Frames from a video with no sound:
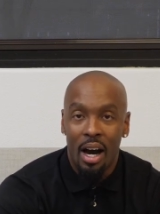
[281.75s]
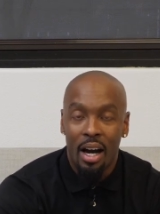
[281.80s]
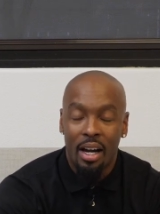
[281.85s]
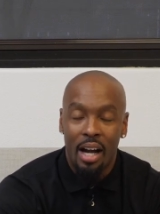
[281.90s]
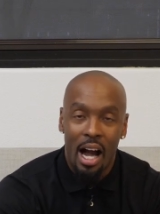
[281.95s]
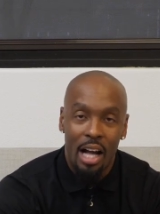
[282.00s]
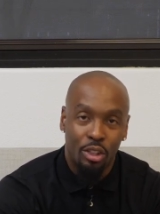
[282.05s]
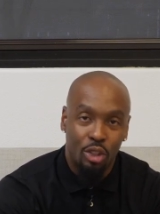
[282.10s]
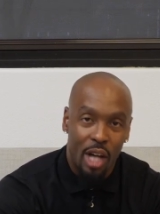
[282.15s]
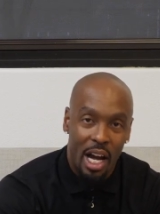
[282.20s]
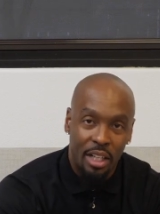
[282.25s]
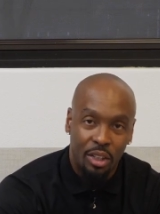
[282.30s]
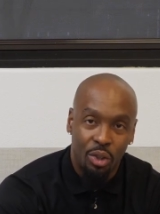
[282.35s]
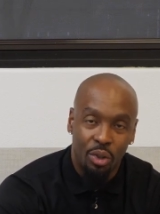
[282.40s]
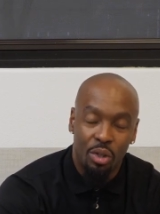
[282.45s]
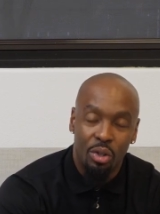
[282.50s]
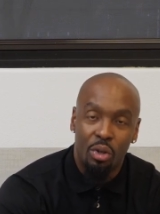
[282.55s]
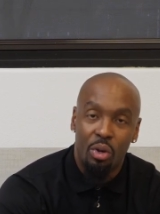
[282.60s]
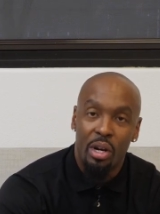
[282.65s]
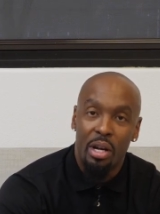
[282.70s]

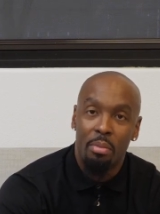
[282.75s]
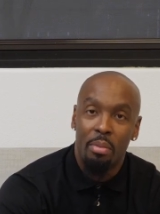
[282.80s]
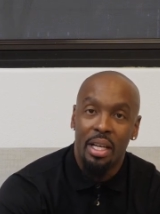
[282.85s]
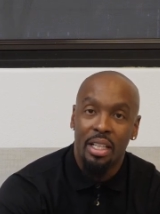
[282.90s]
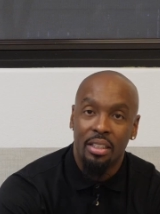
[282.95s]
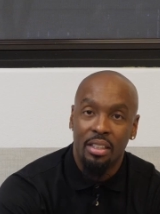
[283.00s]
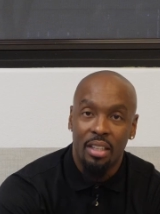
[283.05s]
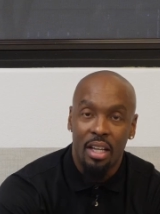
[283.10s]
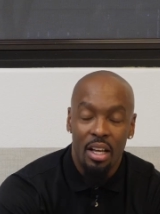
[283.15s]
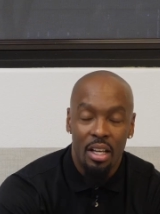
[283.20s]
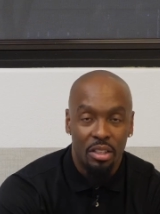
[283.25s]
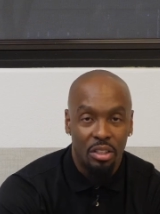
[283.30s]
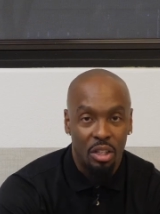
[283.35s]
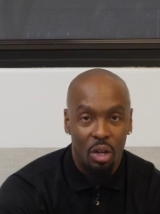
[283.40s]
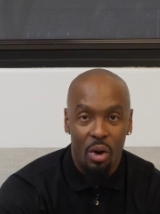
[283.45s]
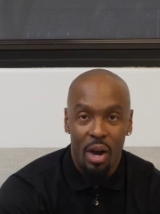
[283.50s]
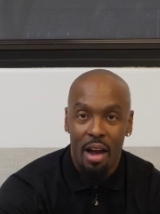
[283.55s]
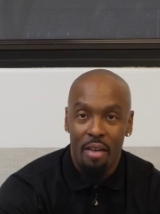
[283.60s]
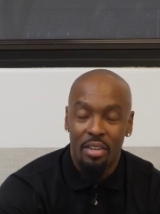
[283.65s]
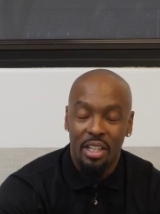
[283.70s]
contractual agreements.
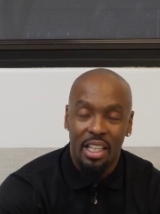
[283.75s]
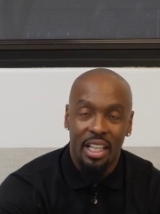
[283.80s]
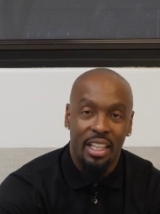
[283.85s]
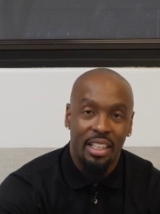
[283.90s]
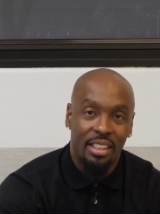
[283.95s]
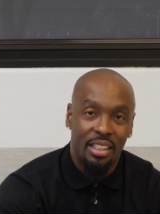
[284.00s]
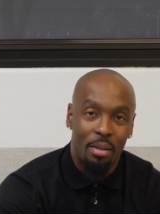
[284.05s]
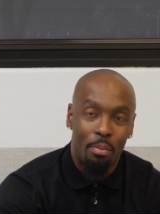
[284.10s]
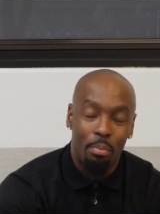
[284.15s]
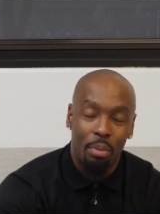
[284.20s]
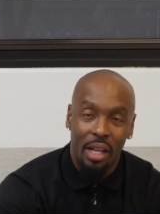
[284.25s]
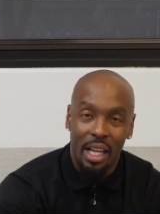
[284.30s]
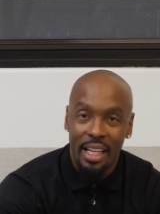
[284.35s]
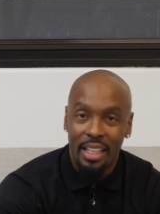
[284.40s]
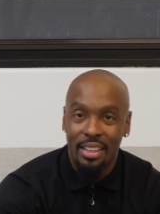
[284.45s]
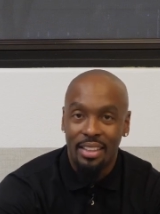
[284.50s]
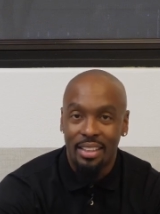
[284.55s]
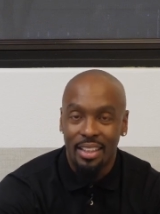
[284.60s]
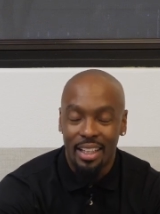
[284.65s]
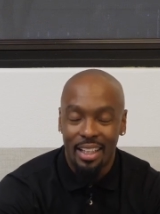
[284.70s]
So everything is in
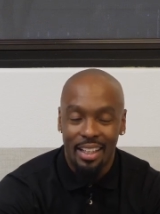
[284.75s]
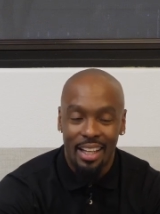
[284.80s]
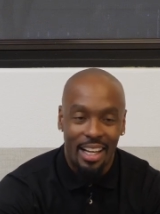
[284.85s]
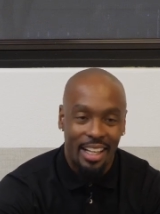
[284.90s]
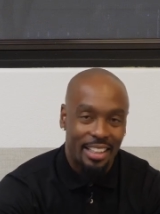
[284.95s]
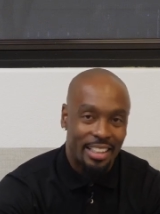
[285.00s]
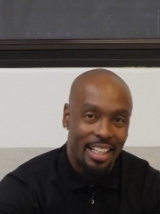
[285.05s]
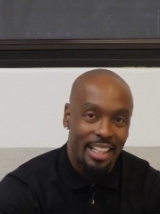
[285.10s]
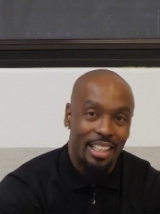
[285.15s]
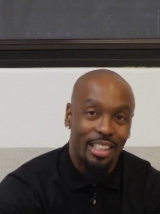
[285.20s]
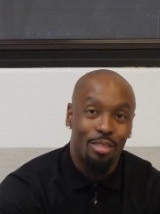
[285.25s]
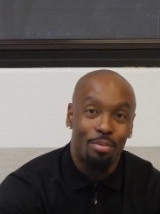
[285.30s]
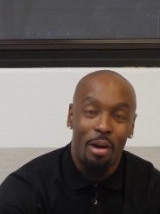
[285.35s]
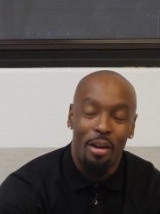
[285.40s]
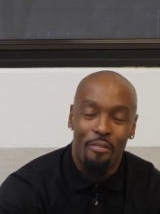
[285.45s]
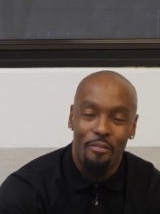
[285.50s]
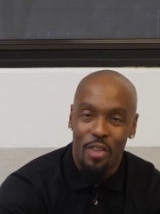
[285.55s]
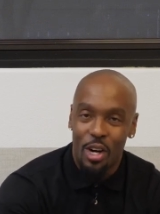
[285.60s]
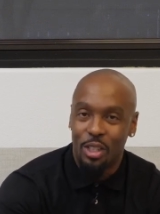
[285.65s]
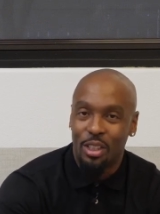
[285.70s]
place. And like I said, this is
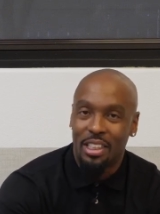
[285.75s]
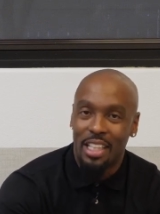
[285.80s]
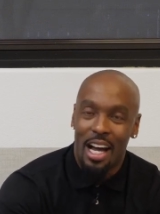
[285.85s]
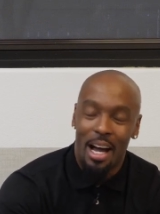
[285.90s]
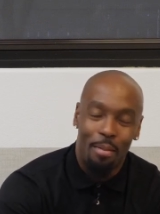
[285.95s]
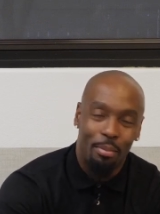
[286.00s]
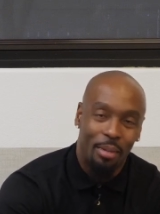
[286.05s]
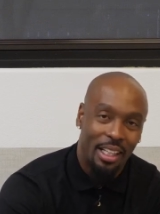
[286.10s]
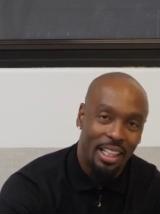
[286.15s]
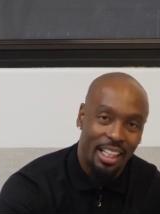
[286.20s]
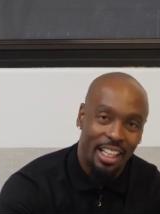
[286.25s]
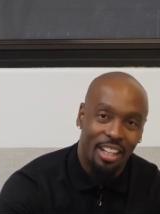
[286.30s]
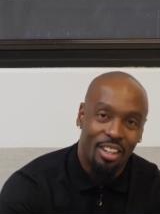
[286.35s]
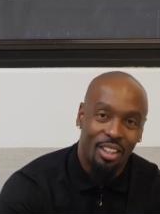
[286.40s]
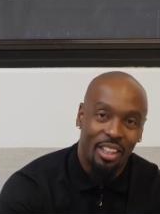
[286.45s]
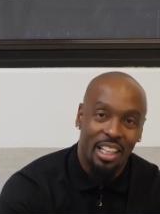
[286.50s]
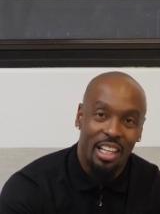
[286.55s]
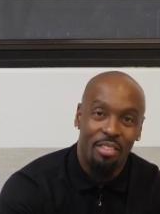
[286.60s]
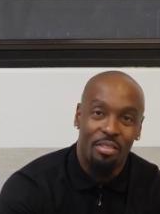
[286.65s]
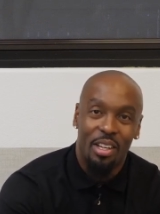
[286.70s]
my first time
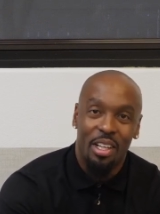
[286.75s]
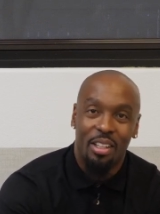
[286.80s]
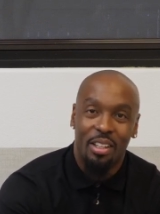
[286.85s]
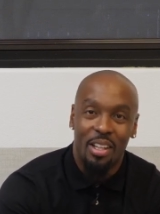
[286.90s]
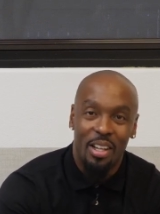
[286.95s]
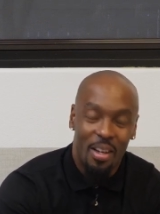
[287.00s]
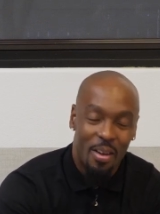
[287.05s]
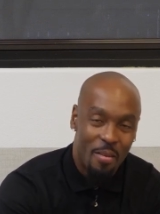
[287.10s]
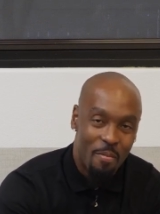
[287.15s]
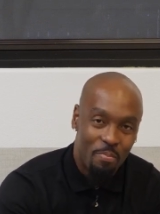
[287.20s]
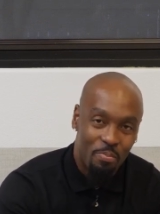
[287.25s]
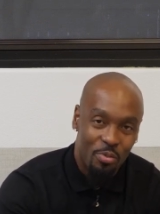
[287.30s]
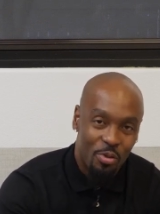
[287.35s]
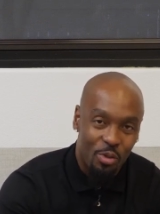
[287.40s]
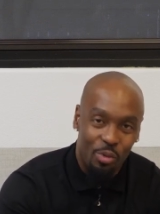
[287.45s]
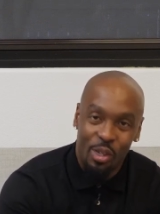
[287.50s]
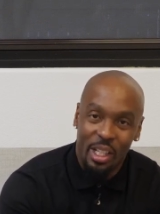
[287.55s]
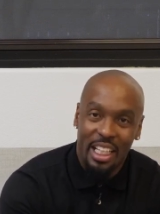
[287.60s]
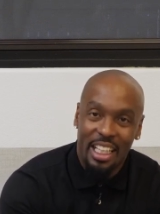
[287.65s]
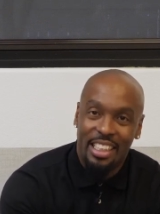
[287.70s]
literally even
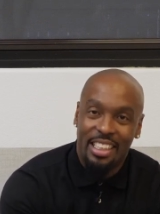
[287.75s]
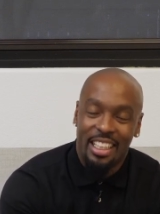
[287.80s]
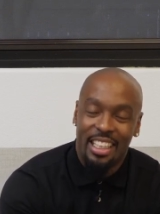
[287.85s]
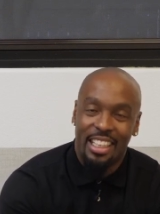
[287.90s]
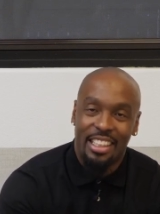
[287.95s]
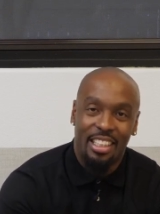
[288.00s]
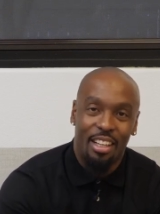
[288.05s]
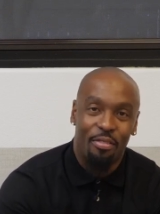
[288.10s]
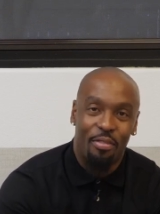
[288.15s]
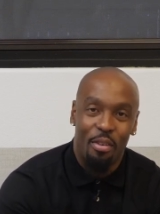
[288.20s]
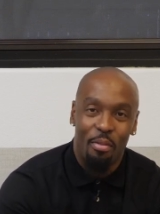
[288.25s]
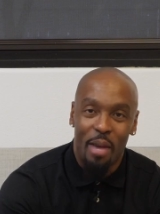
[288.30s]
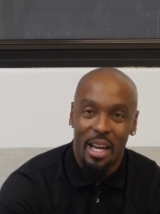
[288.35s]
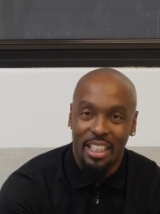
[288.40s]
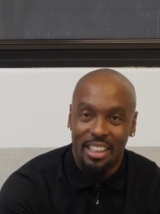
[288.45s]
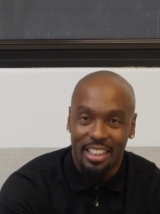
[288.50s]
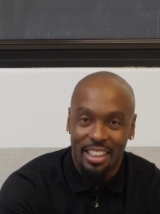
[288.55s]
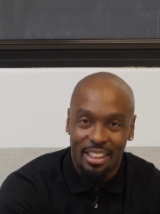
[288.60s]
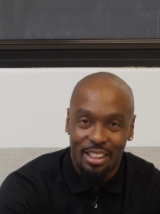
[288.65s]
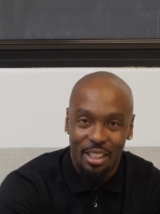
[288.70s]
releasing this
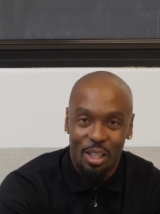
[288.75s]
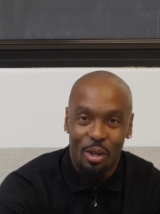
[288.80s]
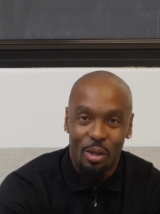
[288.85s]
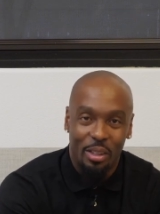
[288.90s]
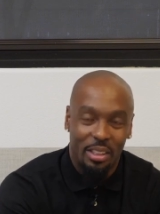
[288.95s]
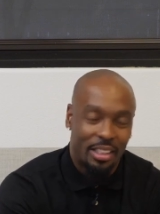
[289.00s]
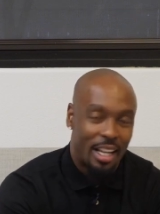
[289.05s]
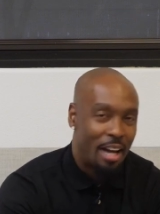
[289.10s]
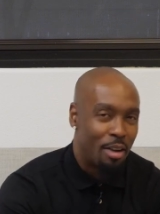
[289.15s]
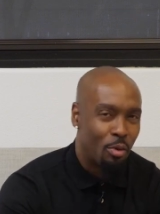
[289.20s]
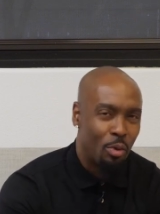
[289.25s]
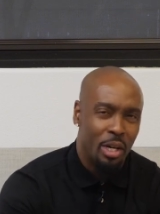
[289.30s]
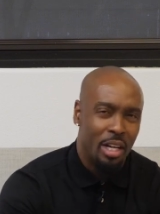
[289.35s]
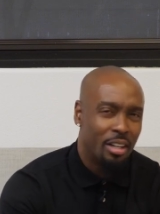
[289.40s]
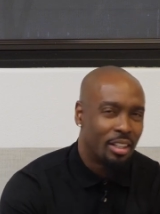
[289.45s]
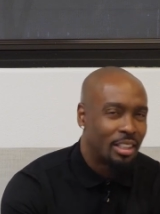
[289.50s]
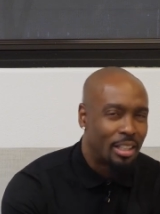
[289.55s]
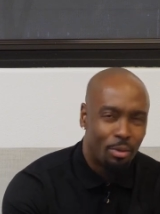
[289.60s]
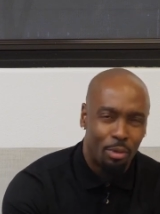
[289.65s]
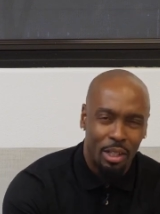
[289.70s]
information. So it's kind of
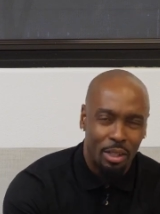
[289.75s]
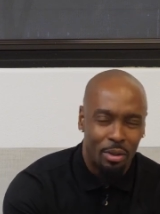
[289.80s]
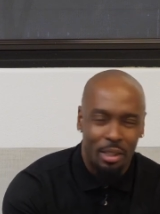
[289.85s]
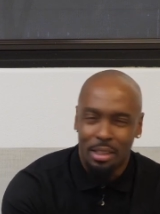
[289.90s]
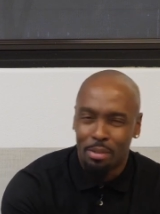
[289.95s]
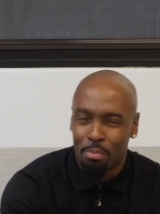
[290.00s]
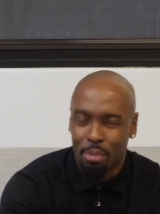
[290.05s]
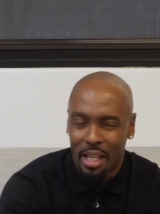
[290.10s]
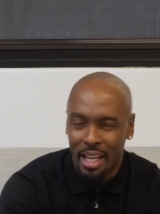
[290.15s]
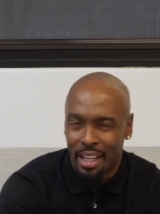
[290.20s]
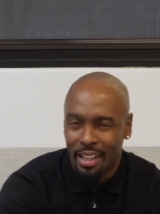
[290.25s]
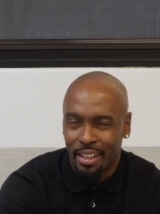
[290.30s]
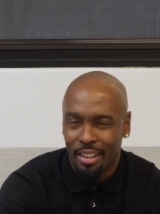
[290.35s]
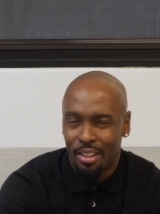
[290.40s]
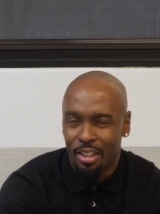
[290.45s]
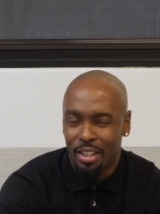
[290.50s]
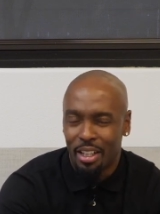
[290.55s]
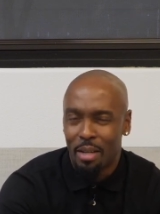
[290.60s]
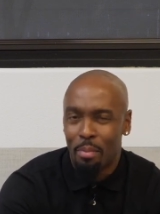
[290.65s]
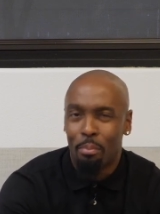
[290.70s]
weird because I really wasn't planning
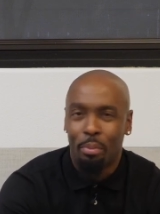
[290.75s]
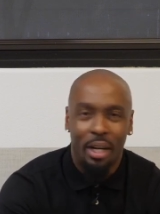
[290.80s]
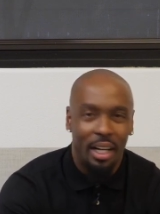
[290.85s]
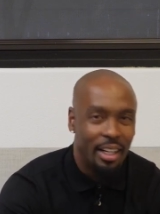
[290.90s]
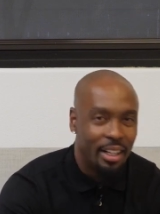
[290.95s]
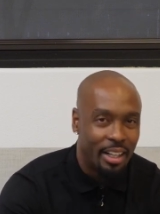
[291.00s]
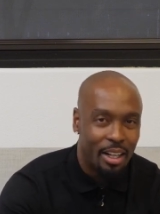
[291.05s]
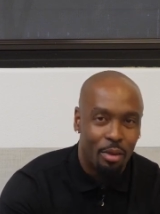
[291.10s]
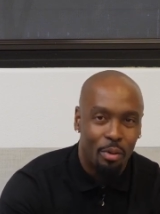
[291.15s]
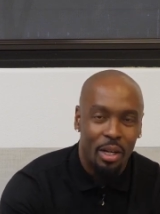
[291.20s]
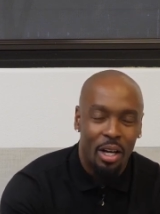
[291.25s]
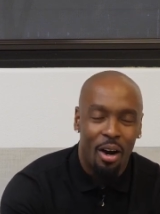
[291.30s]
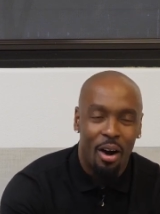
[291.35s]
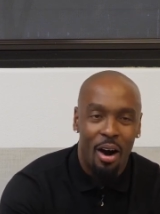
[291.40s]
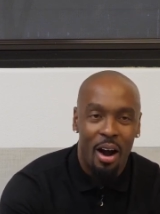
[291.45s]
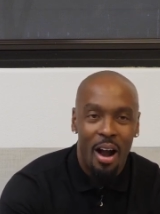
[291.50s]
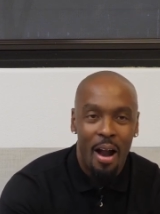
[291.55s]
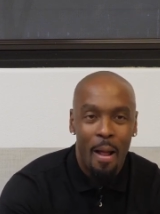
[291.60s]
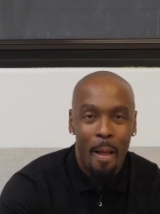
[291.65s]
on it, but here we are.